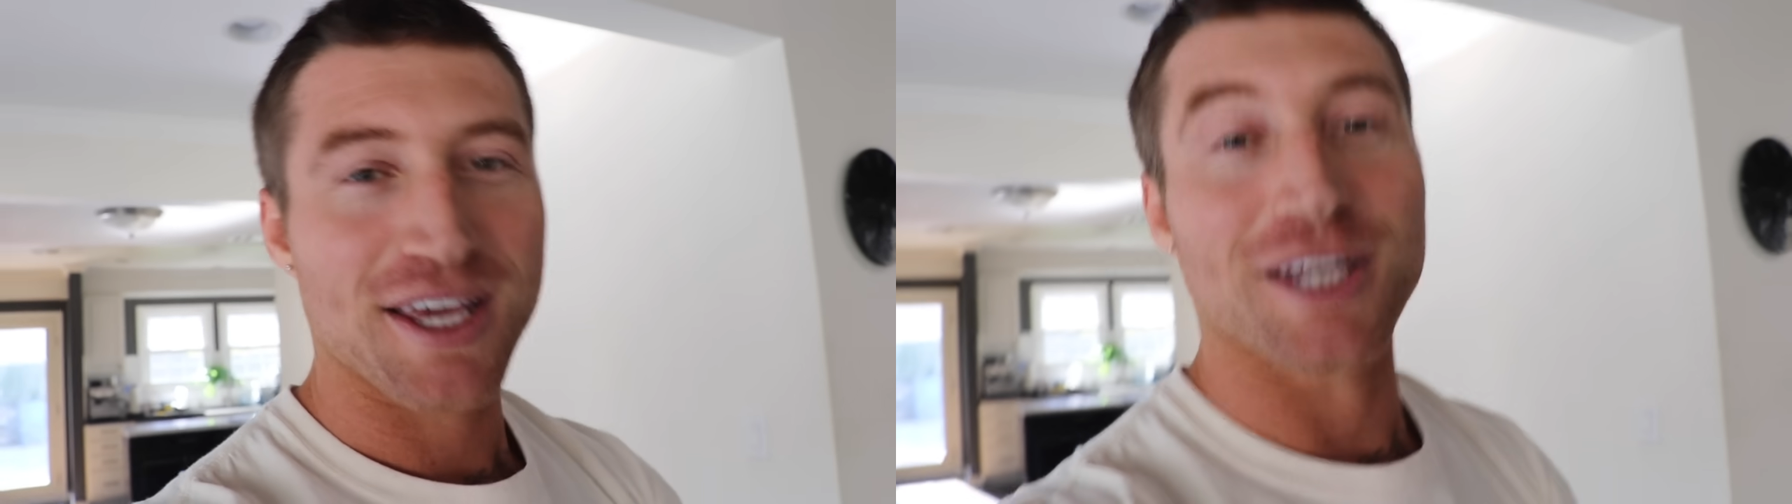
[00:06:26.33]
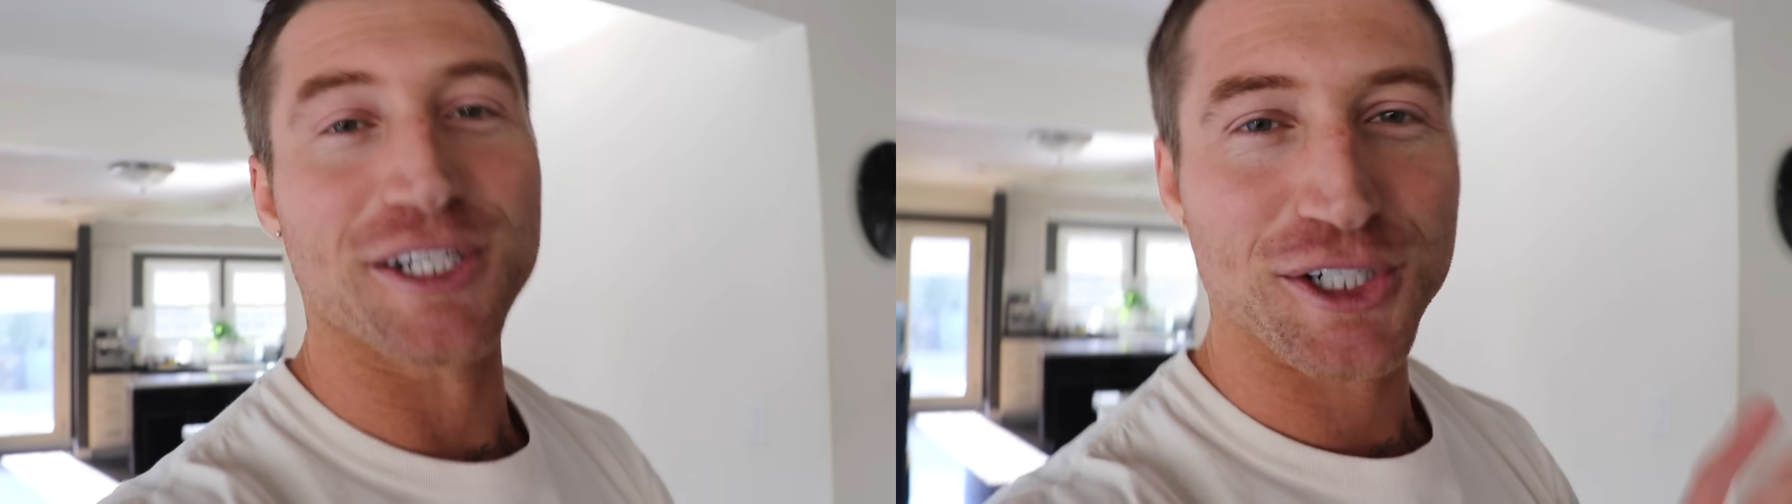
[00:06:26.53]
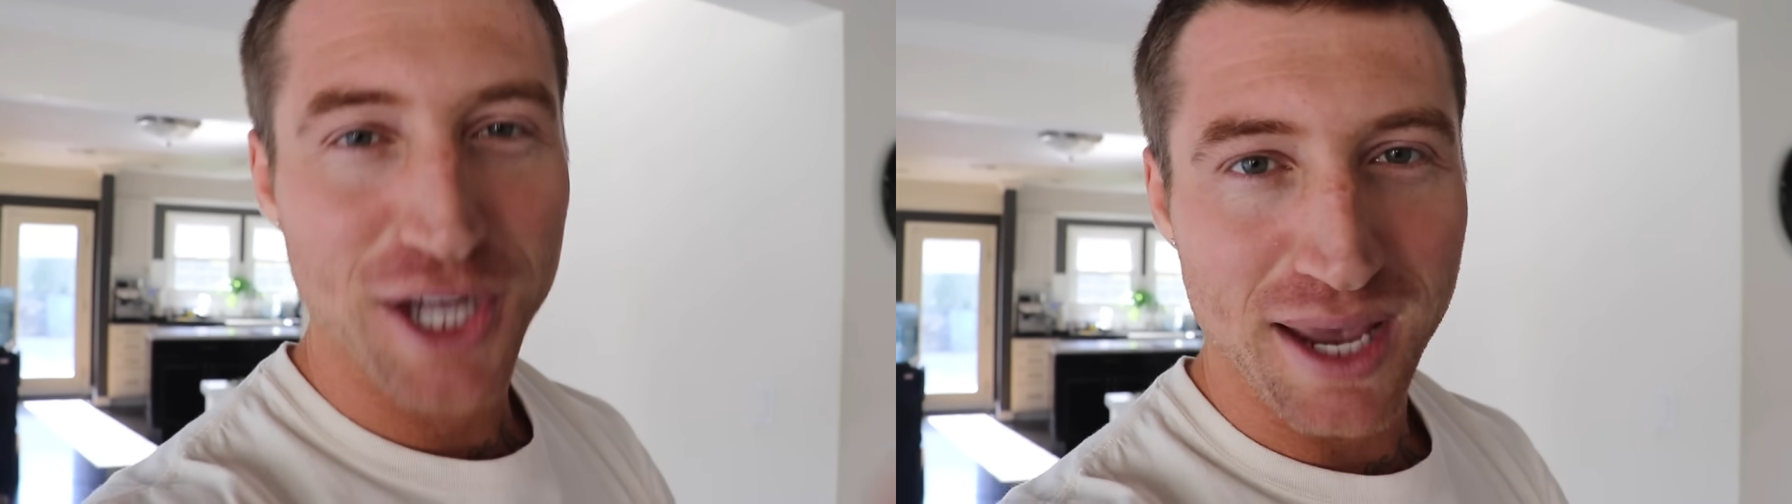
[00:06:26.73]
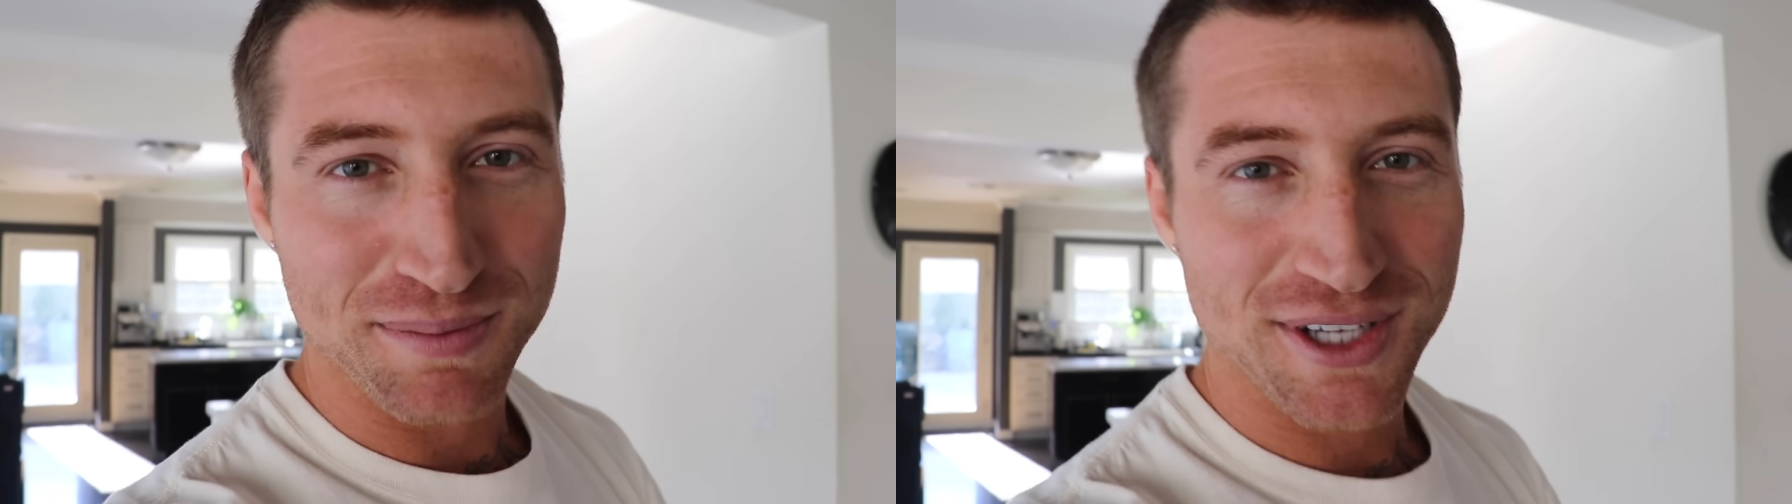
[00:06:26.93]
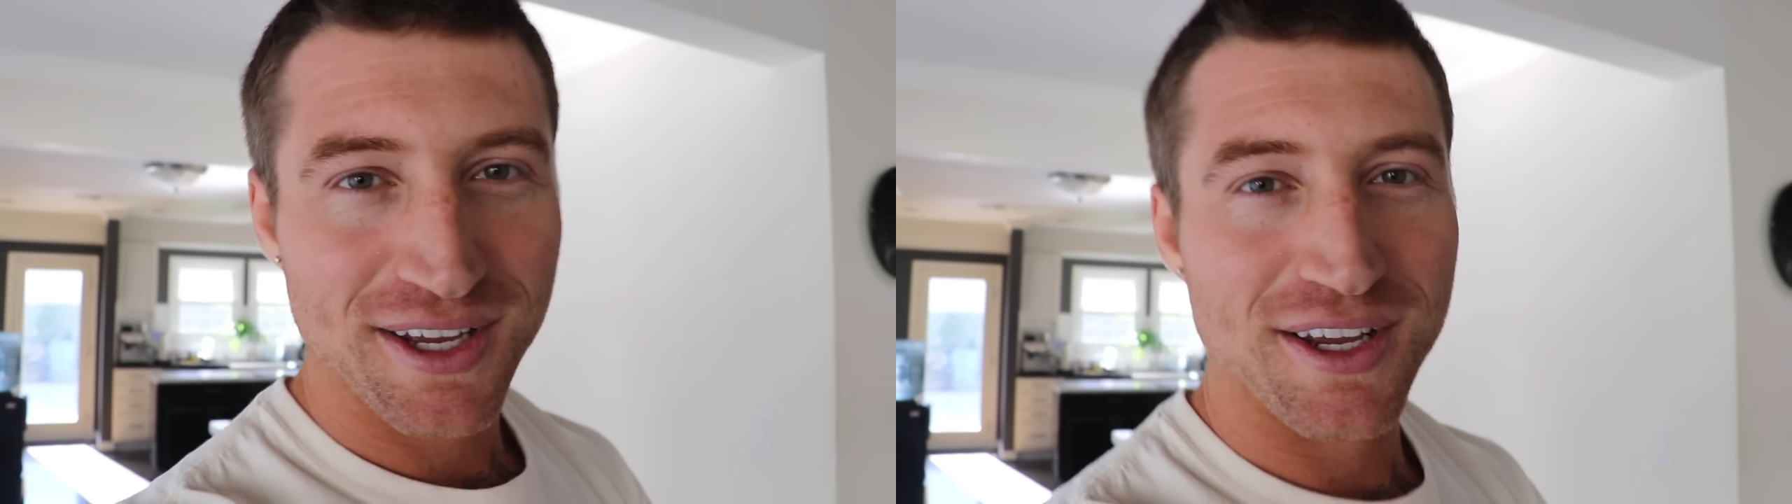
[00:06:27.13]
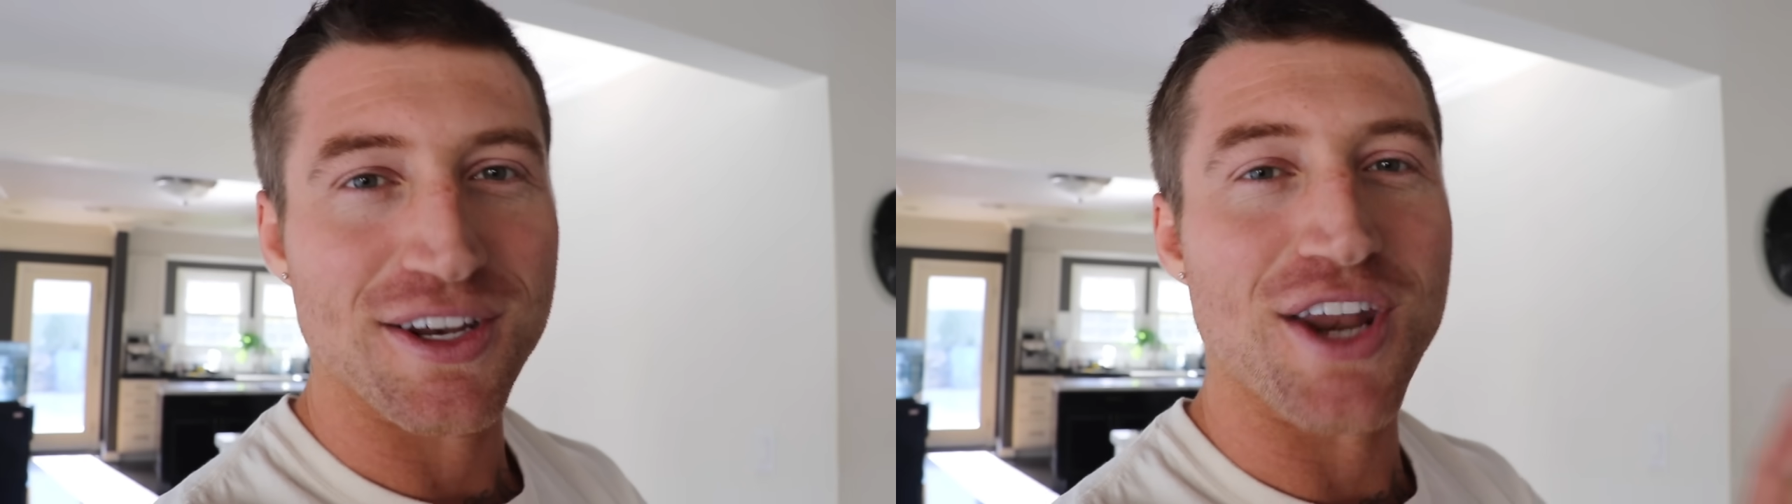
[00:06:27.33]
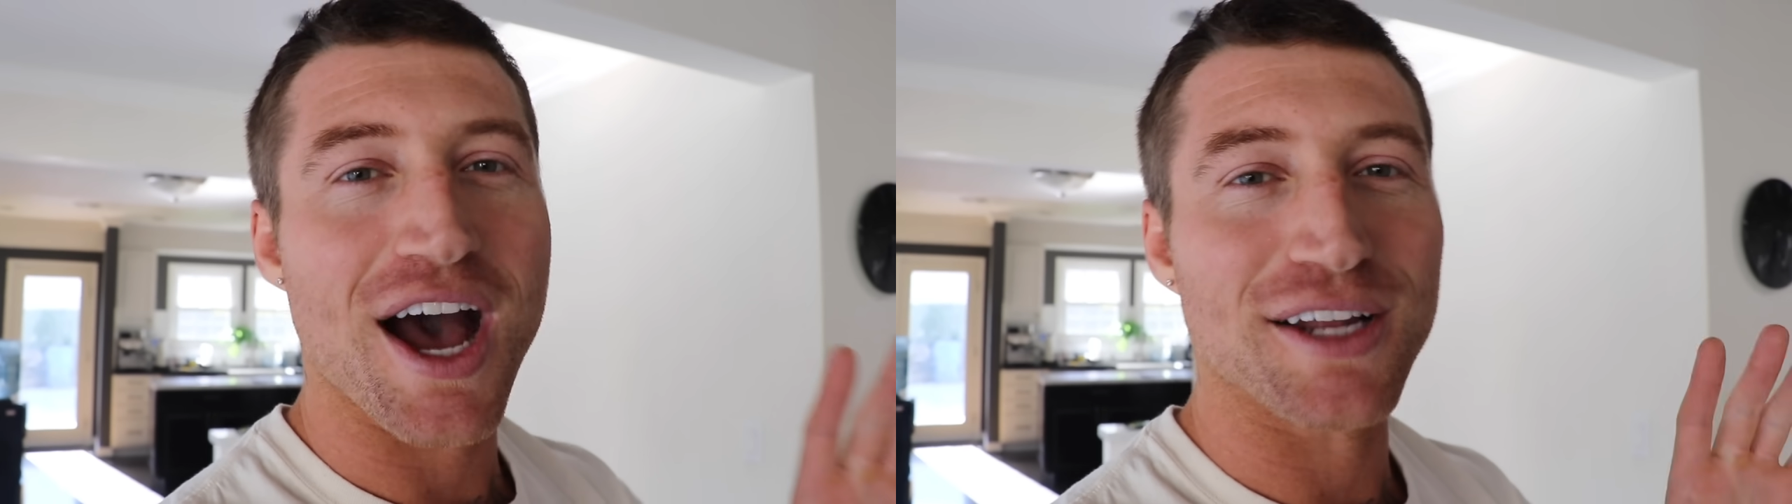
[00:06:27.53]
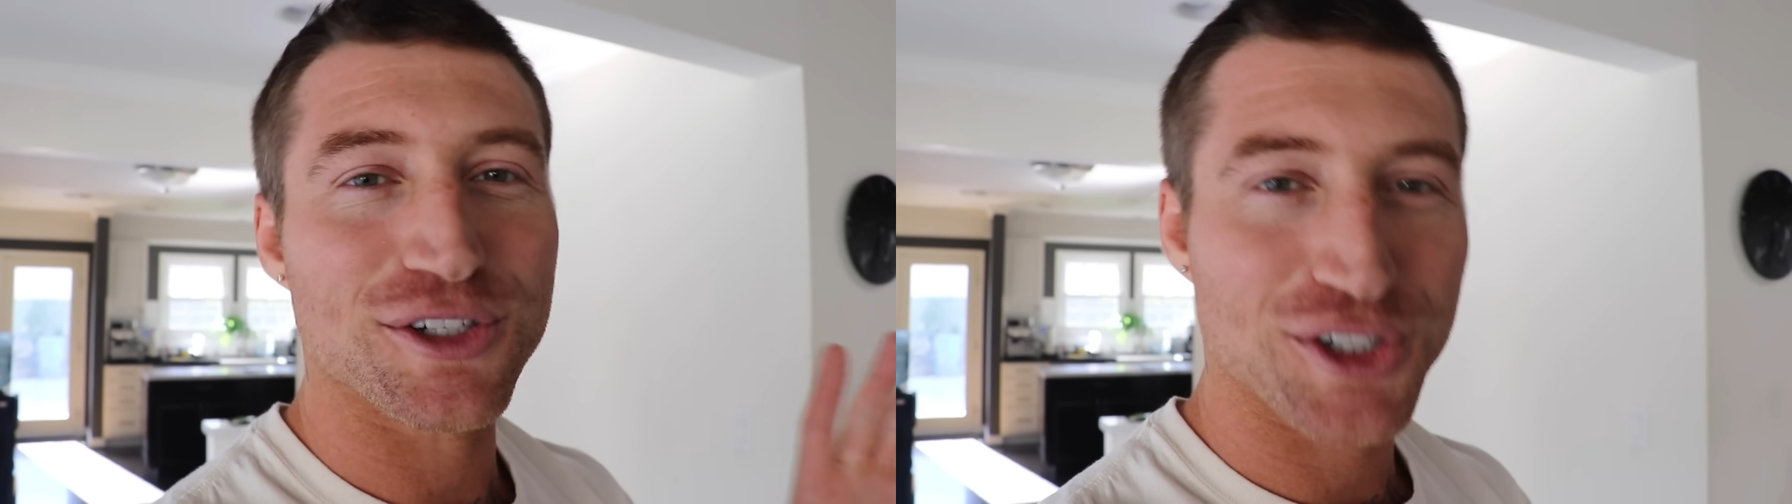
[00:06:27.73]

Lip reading: He shaped, not